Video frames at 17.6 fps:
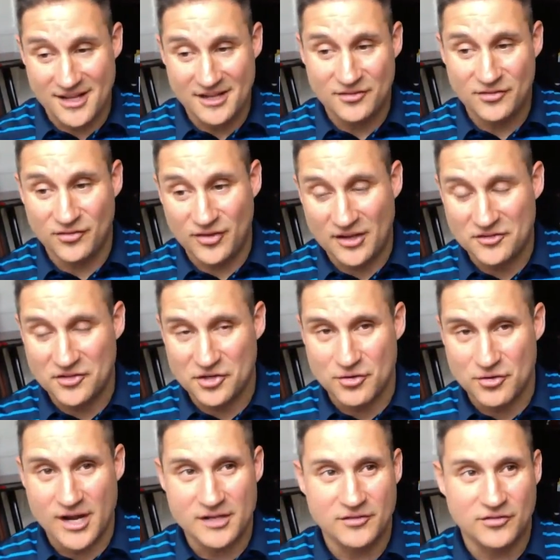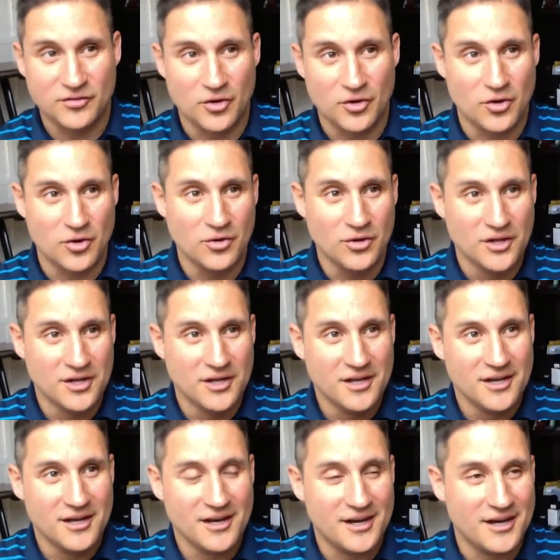That's centigrade. So
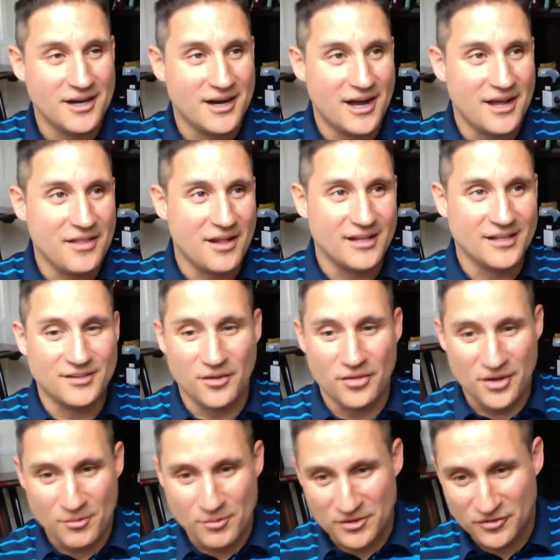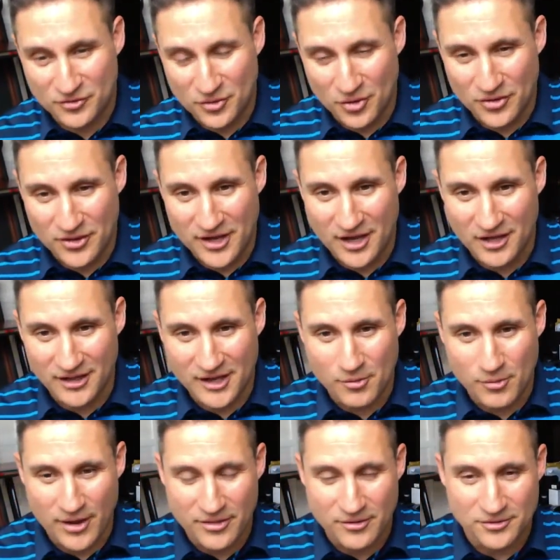uh, I, I, like to think we stole the
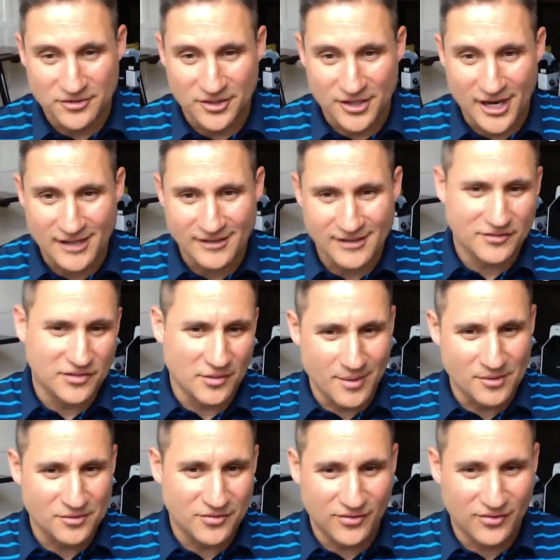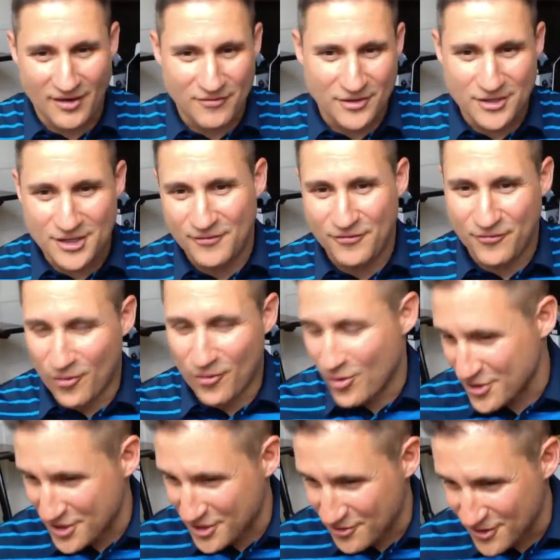LA weather today. That's about
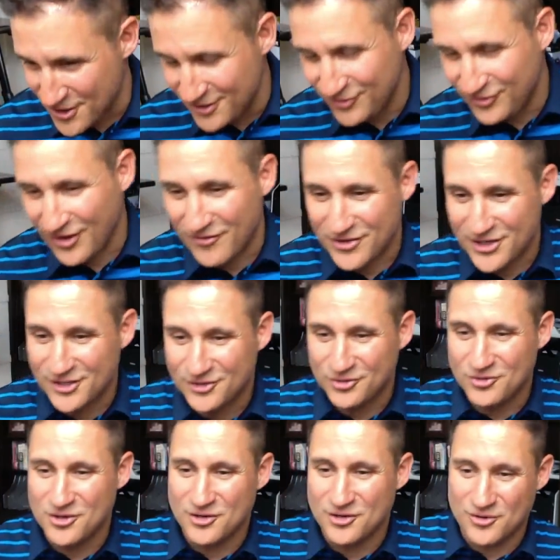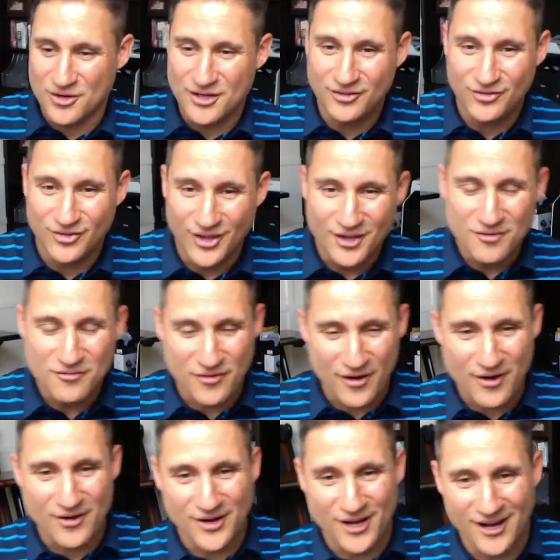74 degrees, 72 degrees
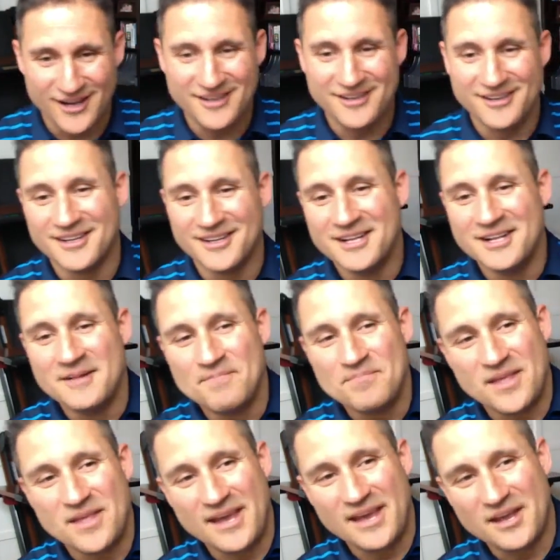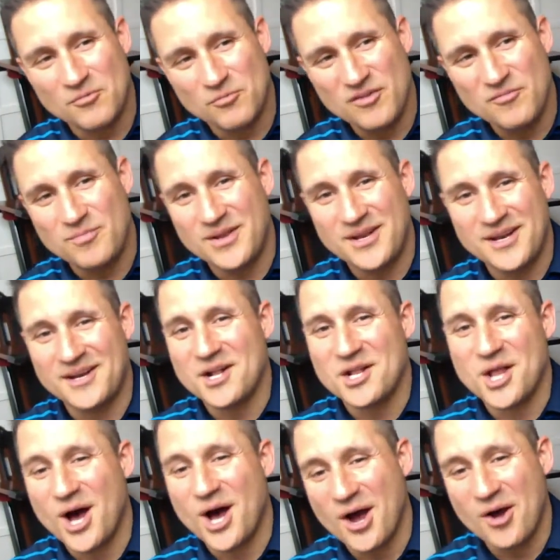Fahrenheit. And we've been in a
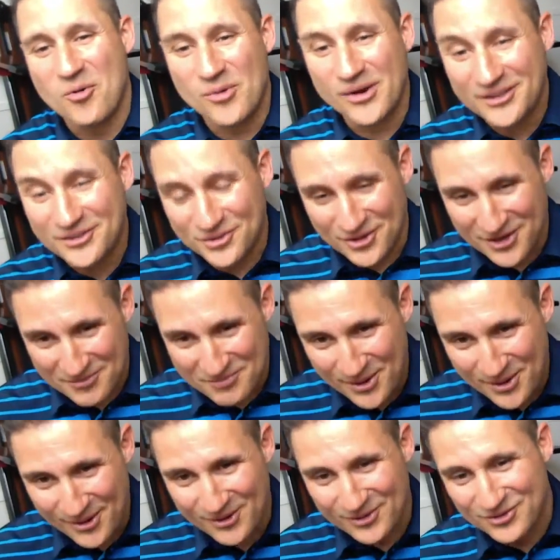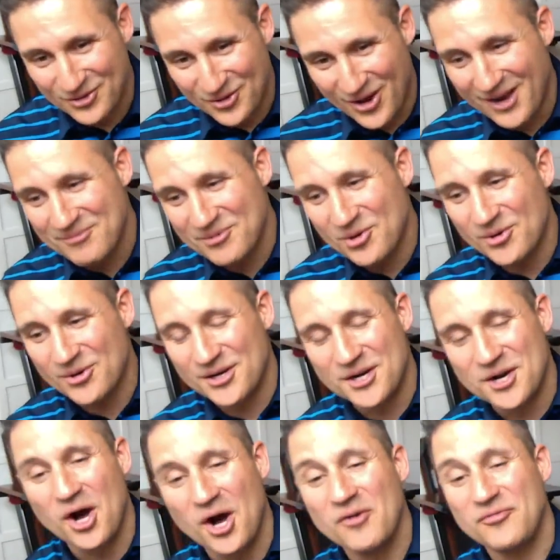long winter up here. So I'm
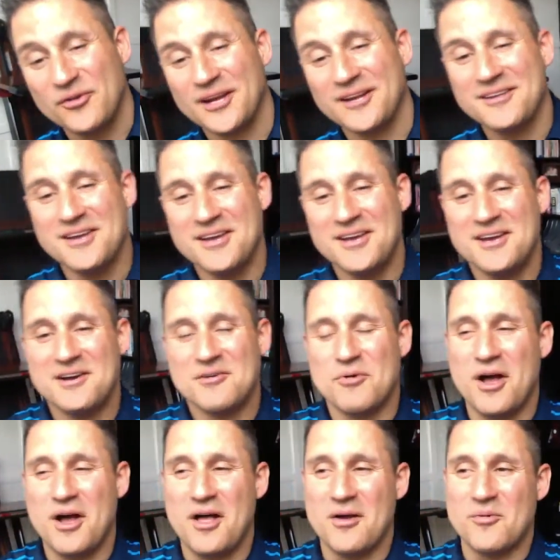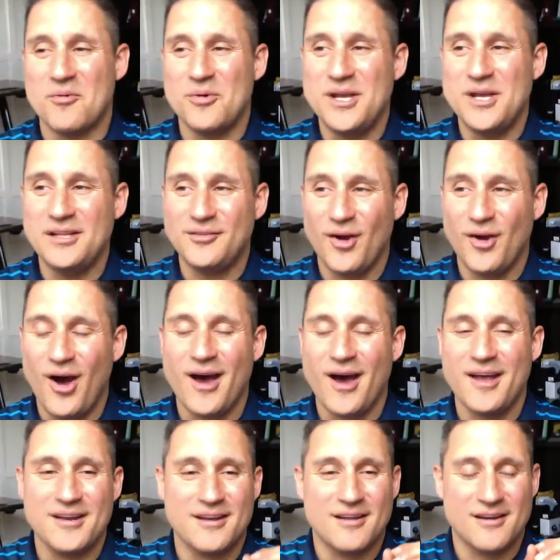going golfing. Well, we
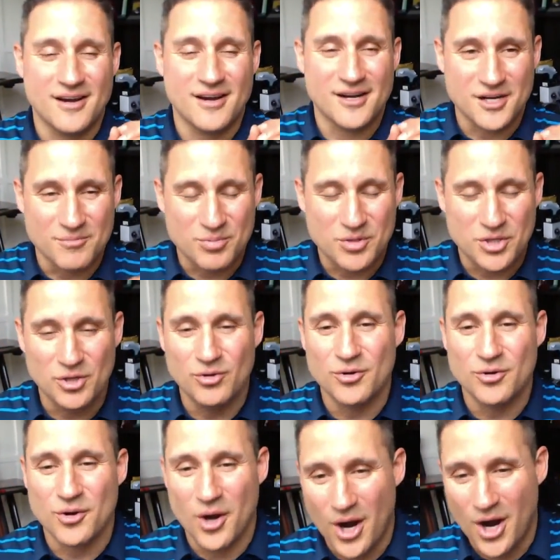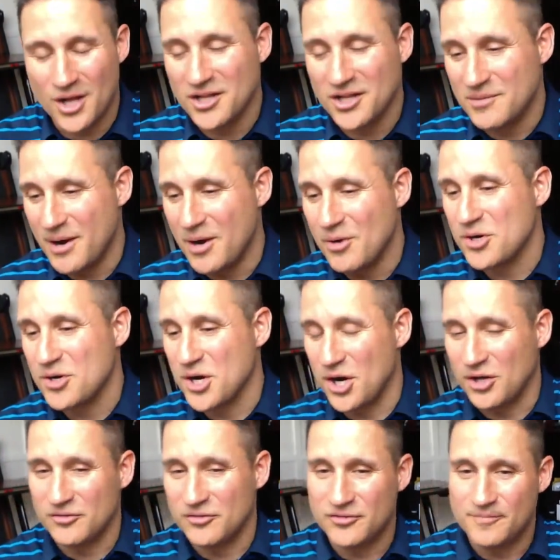taught a computer all about
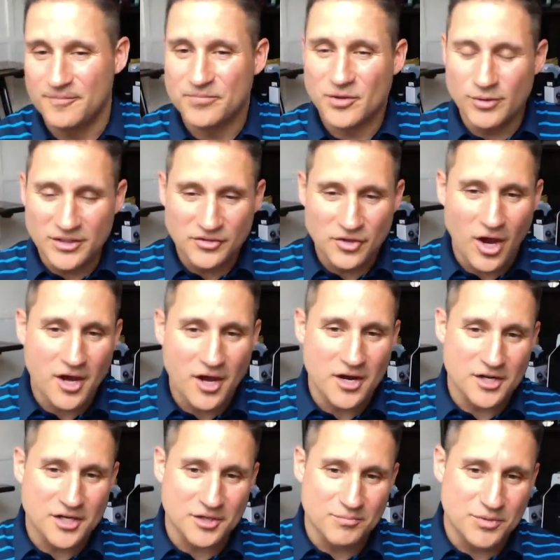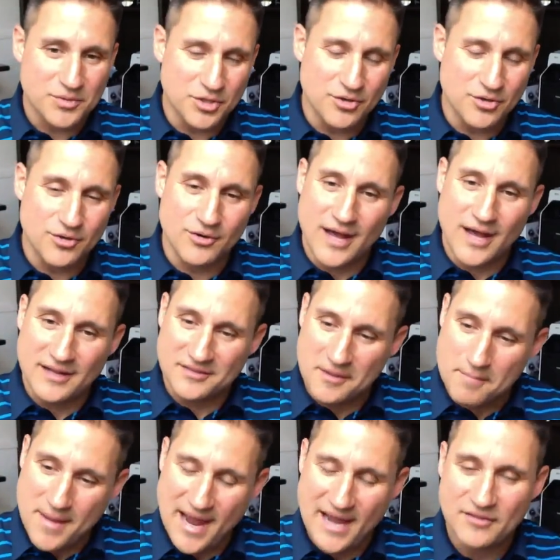golf. We taught a computer at
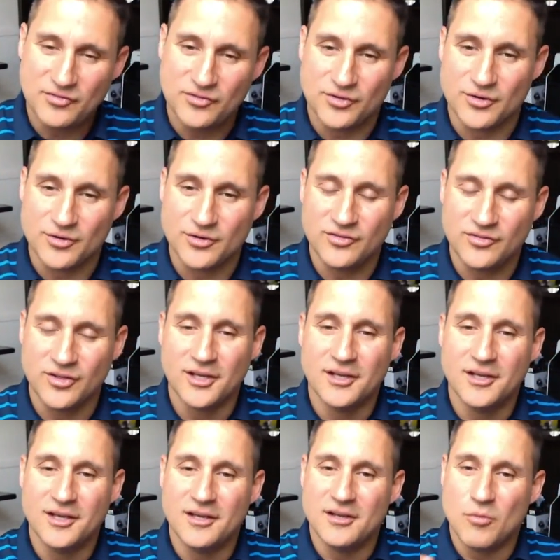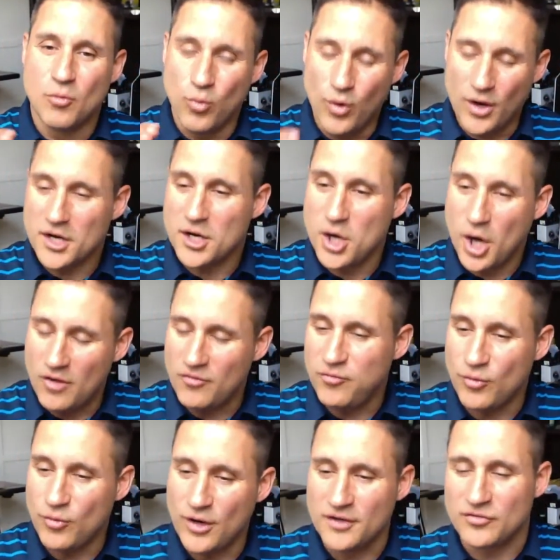the Masters what
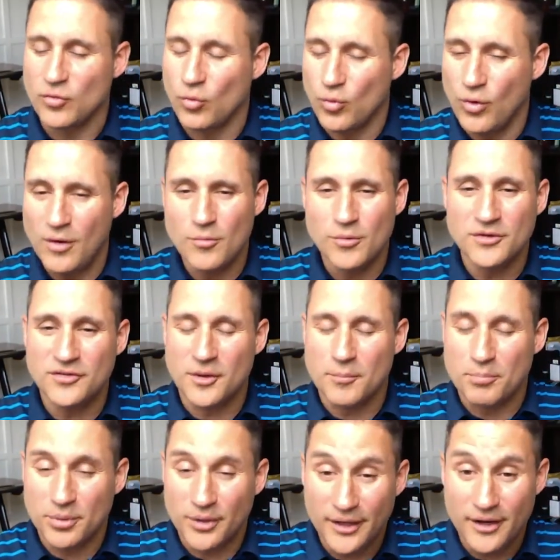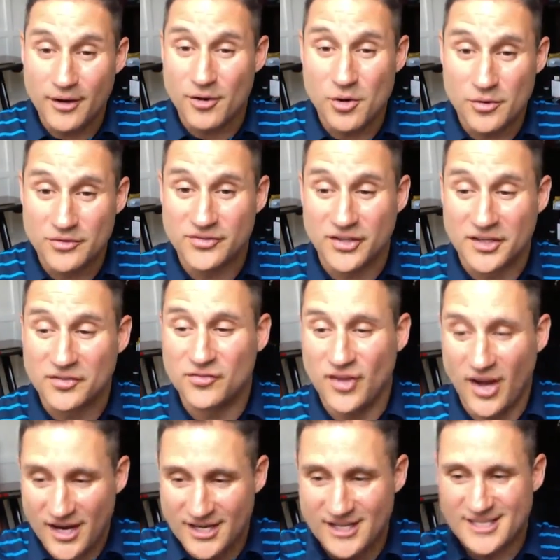golf was. What was a player who was
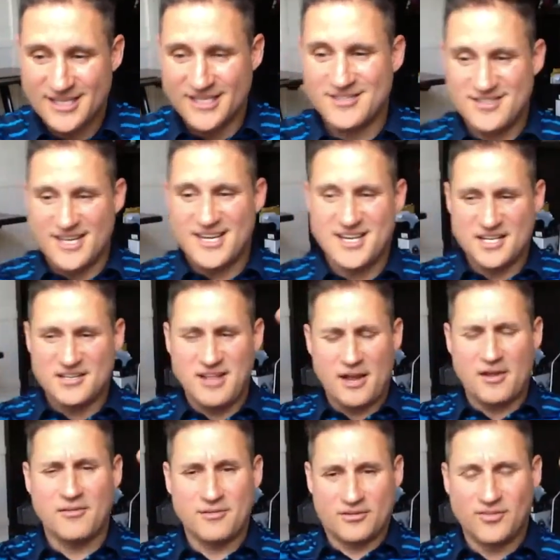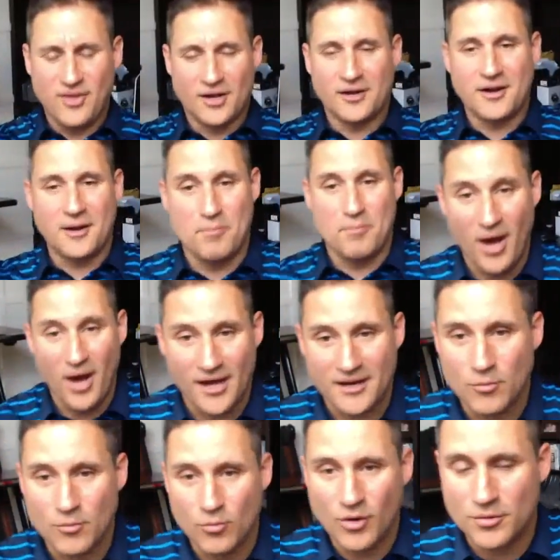excited because they, they sunk a
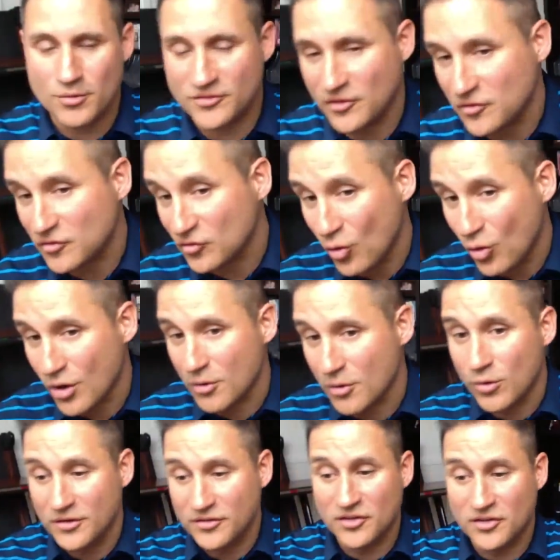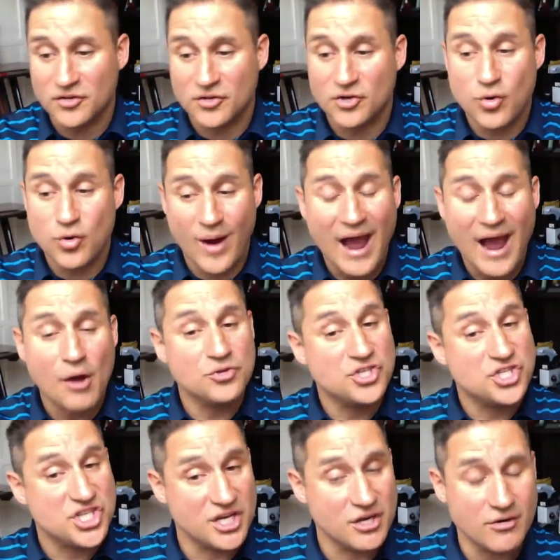putt? And what was the score? And what was the
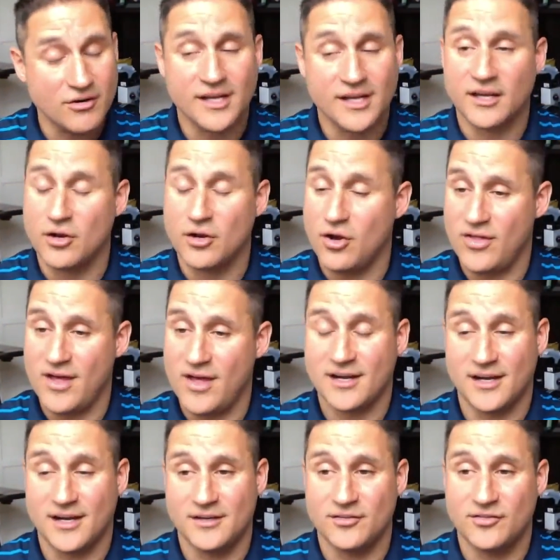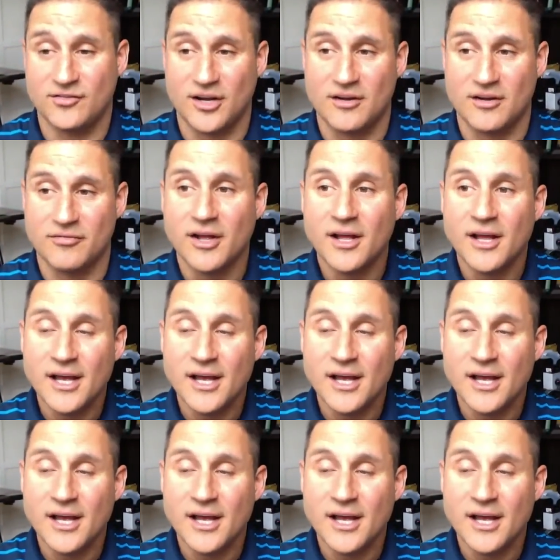crowd cheering and all that kind of stuff?